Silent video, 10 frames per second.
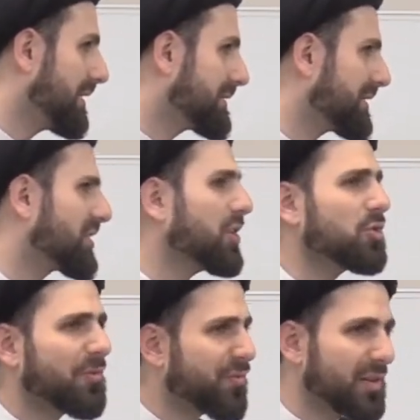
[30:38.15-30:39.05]
They'll tell
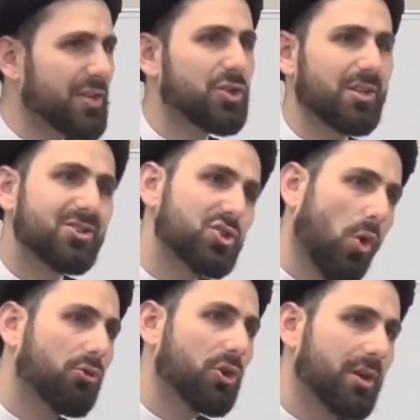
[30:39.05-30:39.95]
you, if religion is
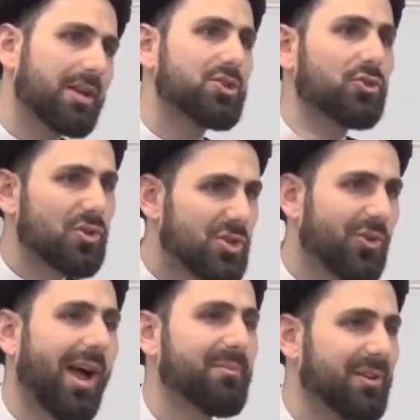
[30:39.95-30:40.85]
so good as you
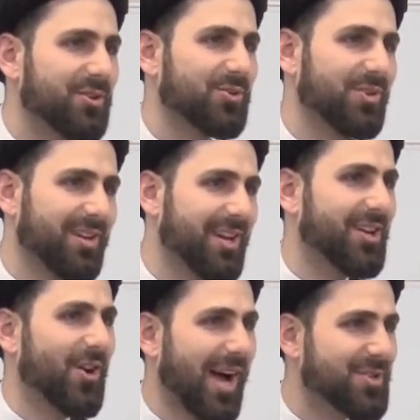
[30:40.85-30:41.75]
describe and you
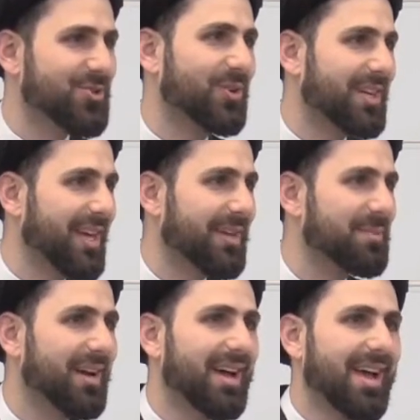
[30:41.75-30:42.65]
know, as you claim,